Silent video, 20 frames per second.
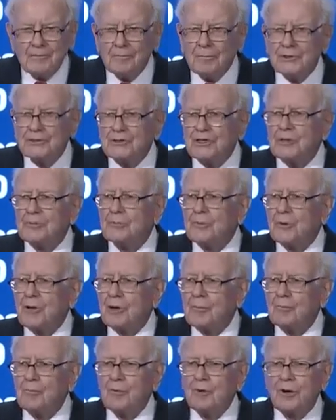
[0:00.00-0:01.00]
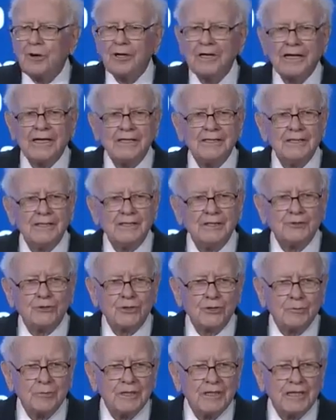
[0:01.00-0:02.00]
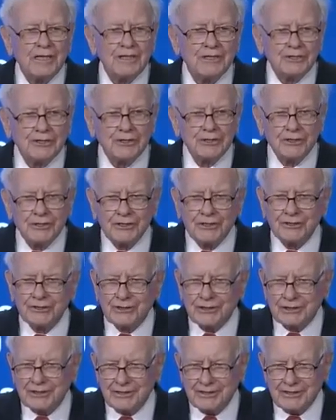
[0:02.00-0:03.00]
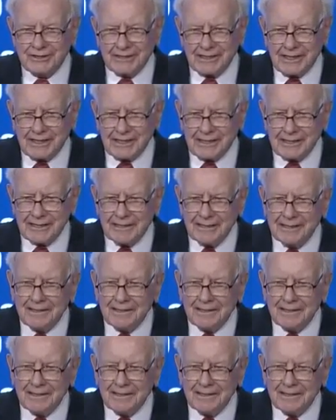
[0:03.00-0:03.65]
but she brought a determination to succeed.